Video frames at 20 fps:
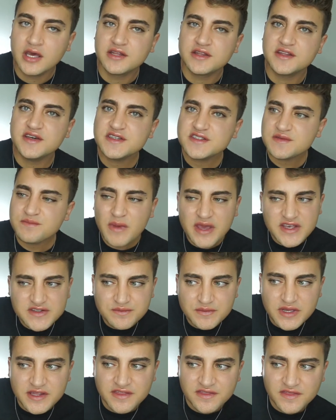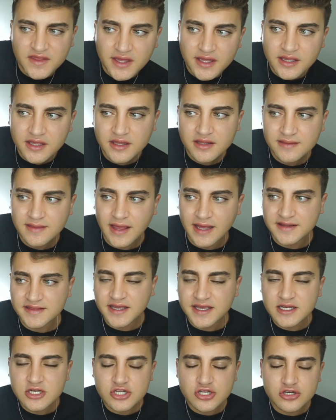This makes me think that
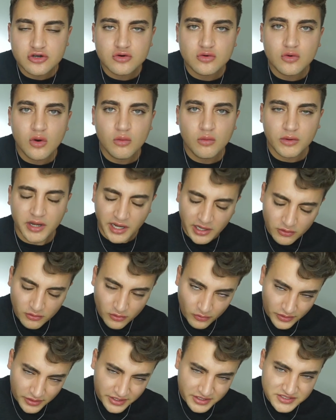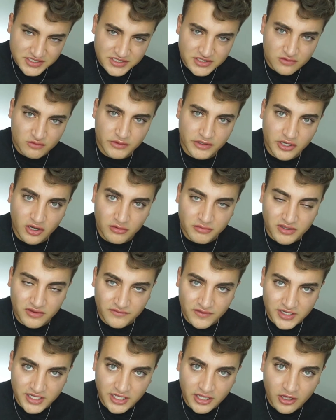they knew when they were going into the rehoming
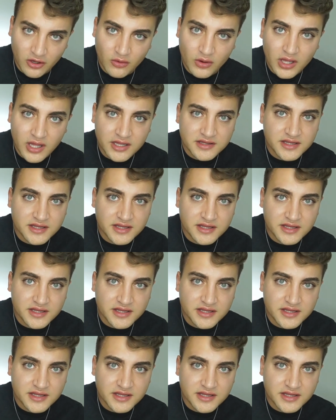video